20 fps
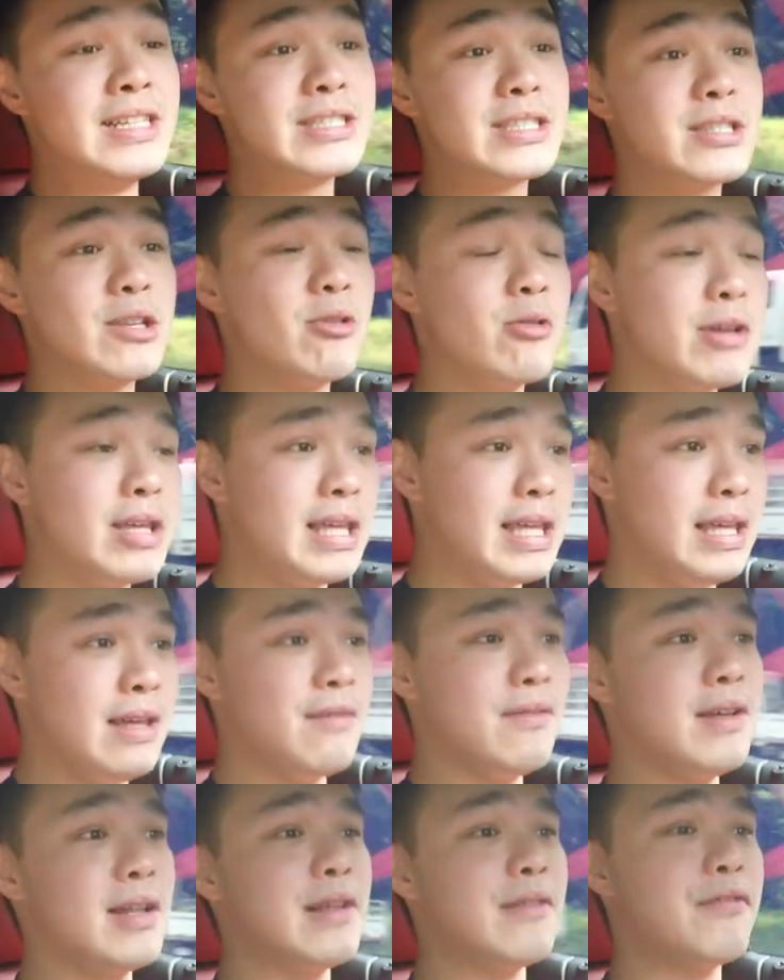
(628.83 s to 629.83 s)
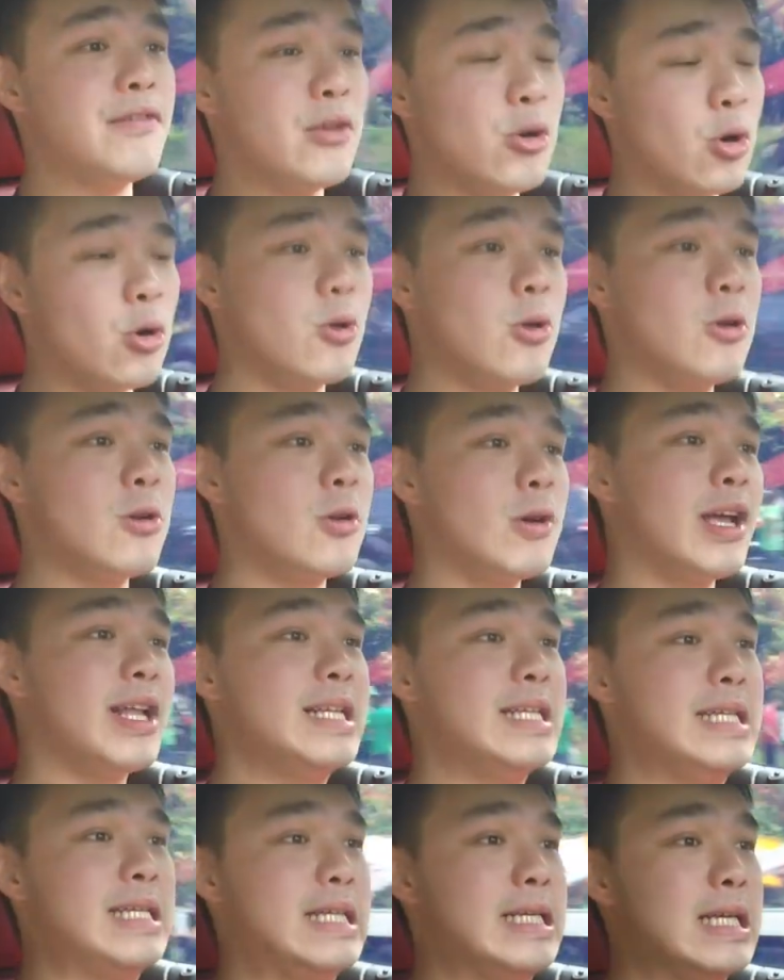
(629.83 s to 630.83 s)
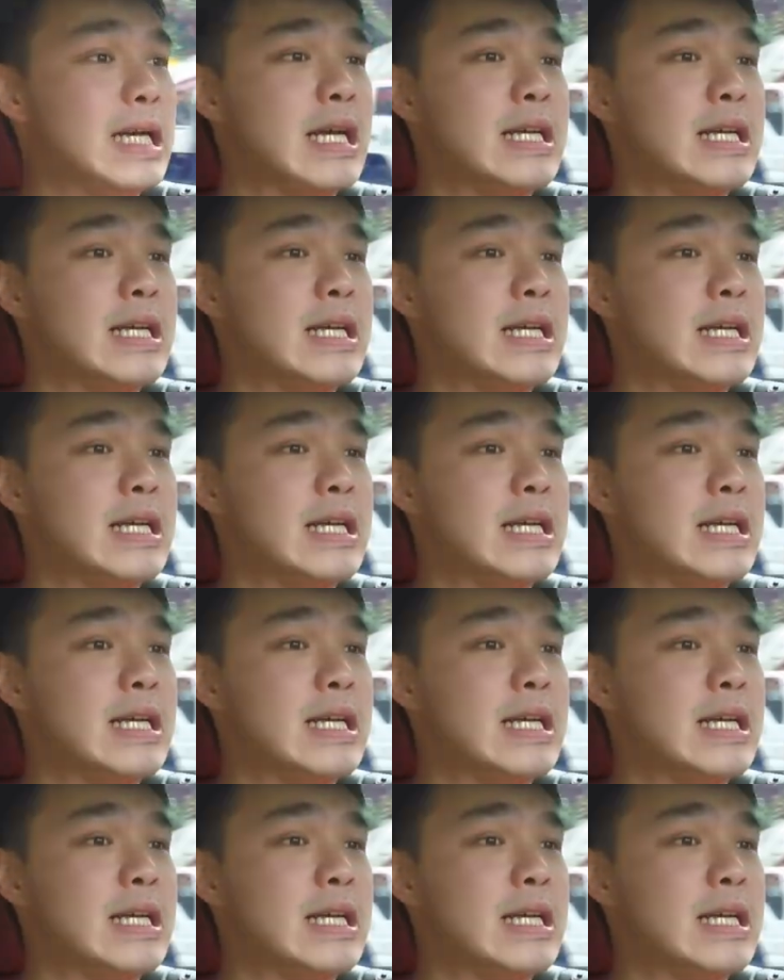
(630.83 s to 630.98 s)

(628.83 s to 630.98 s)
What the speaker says: so even if you're already